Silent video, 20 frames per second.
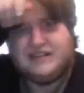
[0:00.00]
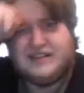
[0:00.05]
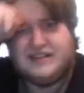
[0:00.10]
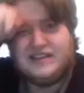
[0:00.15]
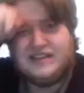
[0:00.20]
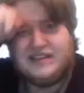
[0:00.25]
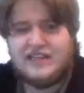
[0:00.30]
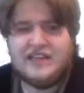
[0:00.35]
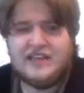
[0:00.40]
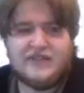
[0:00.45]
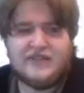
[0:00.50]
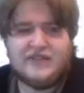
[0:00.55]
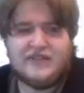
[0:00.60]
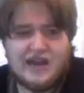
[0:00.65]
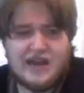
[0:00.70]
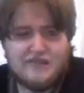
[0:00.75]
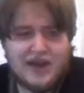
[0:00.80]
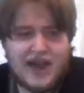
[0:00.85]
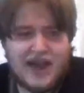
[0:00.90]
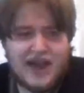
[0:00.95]
give a
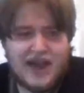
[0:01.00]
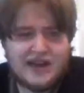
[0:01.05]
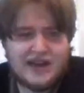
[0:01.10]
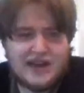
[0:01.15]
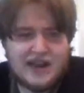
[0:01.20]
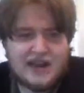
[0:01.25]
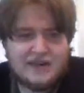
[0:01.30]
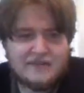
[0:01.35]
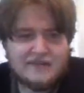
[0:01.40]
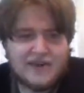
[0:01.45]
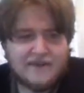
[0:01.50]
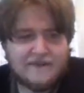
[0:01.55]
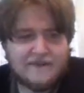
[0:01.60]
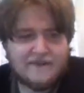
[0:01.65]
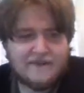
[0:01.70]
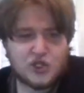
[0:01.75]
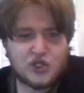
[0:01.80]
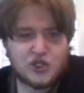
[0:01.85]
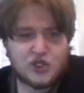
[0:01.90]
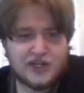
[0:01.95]
bad name
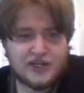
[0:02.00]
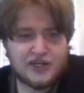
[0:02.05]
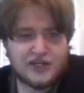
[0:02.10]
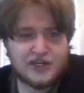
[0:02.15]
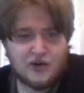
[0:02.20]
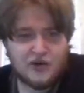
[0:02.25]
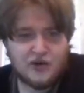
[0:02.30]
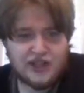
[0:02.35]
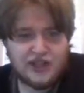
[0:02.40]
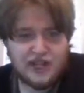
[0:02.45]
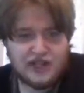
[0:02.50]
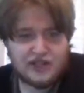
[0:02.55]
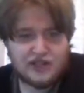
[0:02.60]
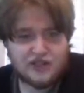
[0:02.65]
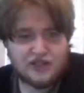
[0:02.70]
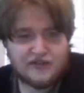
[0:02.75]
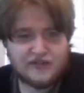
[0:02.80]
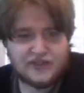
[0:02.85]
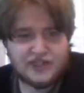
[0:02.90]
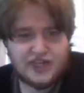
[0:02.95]
for Shadow, the
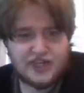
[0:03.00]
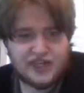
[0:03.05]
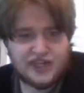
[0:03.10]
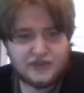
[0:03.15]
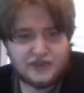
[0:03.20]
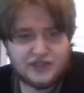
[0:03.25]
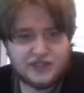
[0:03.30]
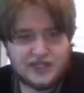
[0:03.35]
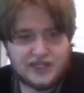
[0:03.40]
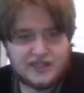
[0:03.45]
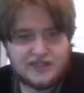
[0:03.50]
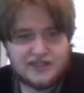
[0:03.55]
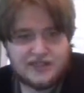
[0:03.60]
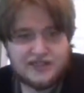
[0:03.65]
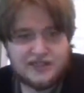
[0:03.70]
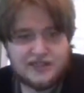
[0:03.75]
Angel of Shadow said.